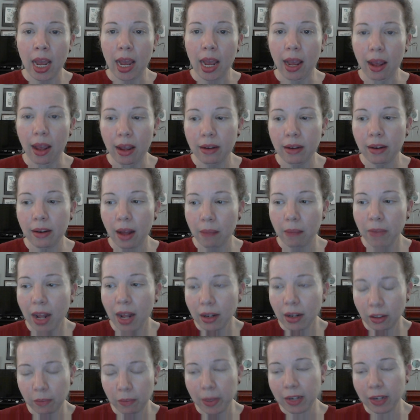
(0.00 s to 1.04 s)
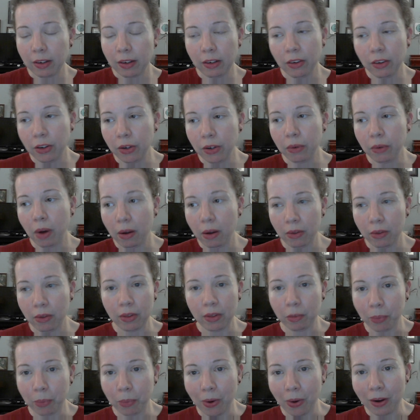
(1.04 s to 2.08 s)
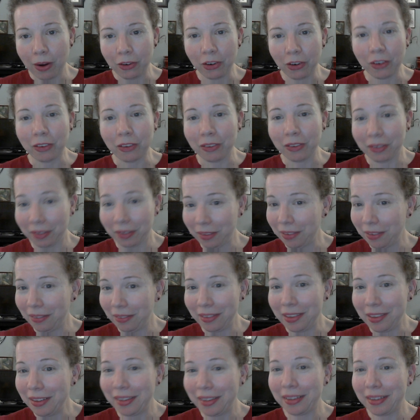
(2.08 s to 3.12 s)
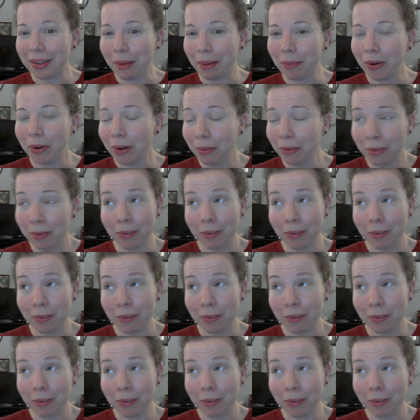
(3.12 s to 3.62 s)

And I'm not expecting to do all of these projects this summer.